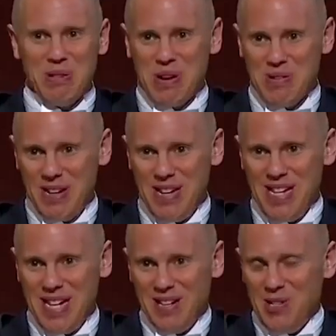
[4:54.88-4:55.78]
we'll go on a
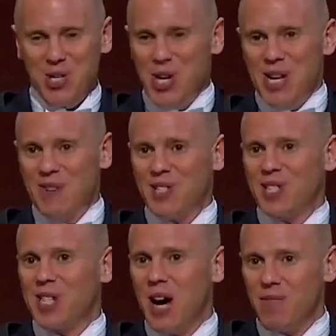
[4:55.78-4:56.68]
little journey of
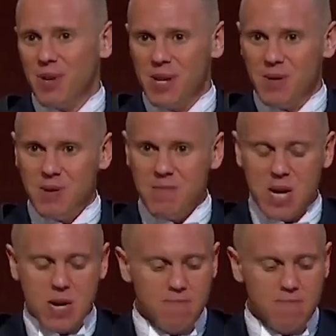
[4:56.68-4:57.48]
discovery, you and me. Are